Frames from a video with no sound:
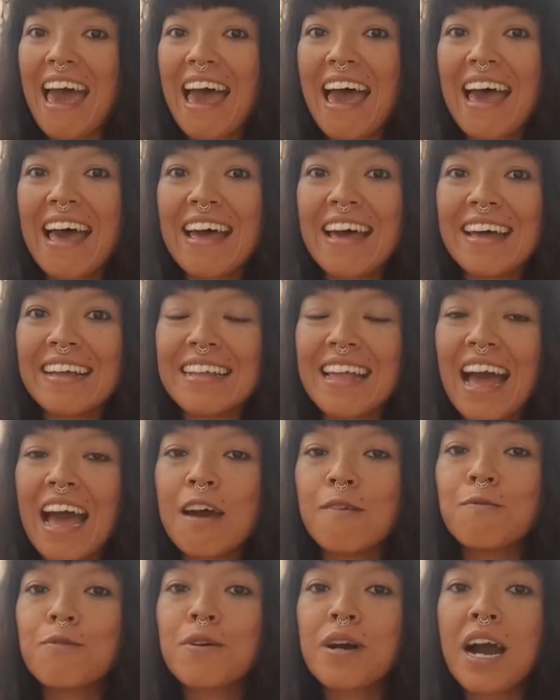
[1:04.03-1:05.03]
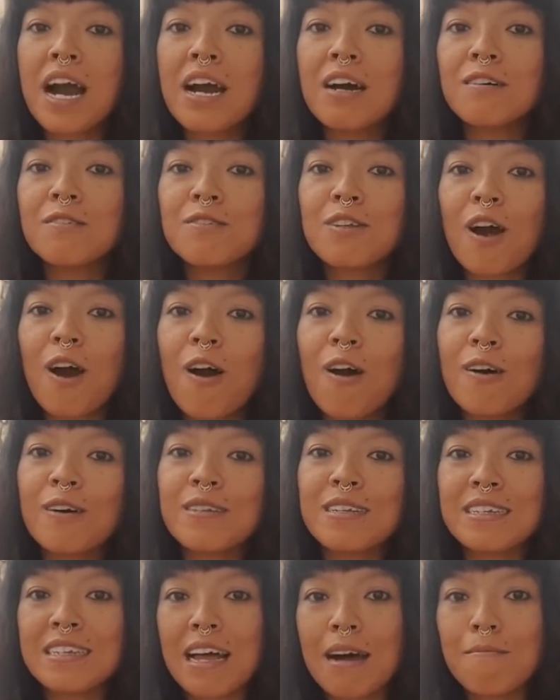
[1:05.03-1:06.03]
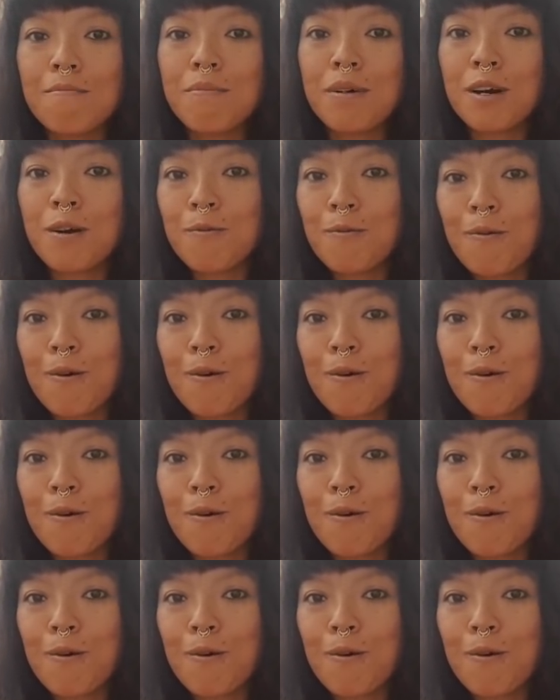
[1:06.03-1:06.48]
and I will count all the number